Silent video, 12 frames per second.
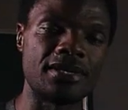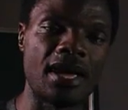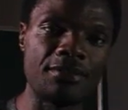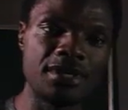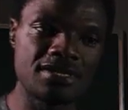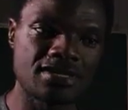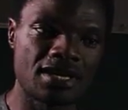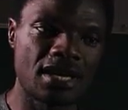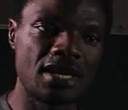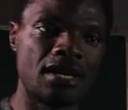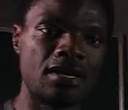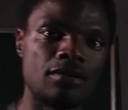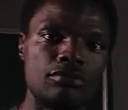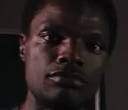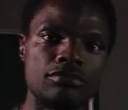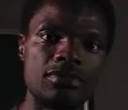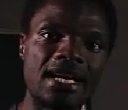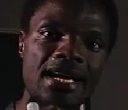That means
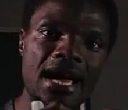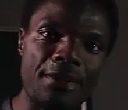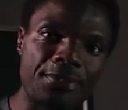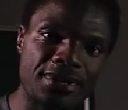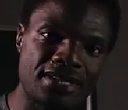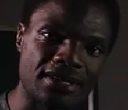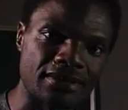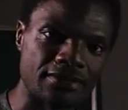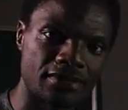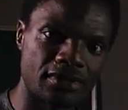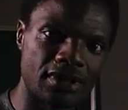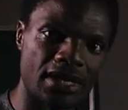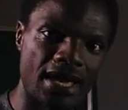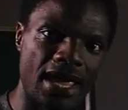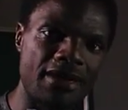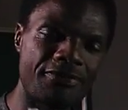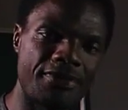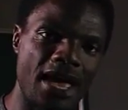the capital
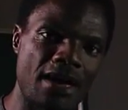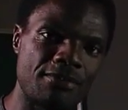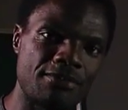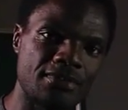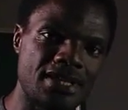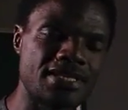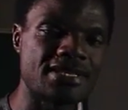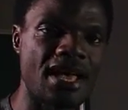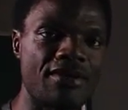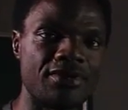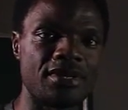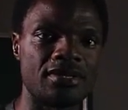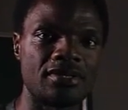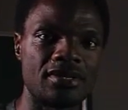a firm is having,